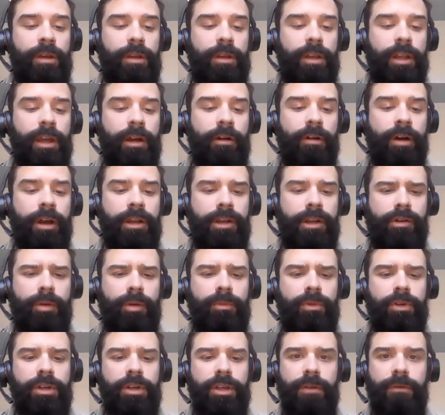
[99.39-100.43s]
Now I know
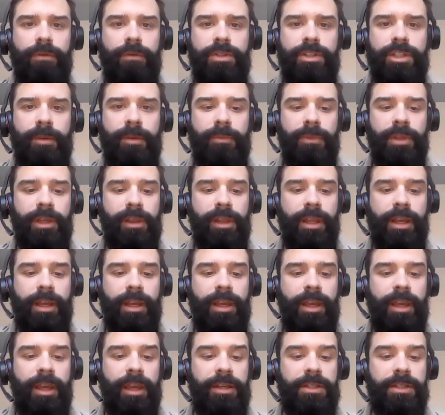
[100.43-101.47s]
I'm looking for something like a
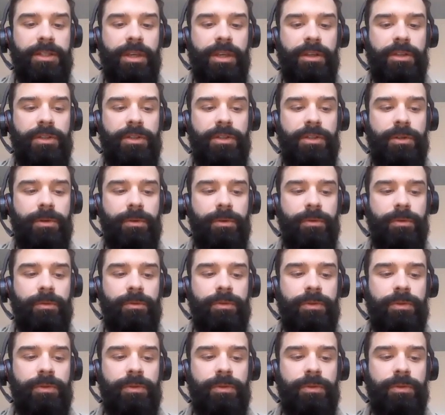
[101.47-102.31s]
hex head screw,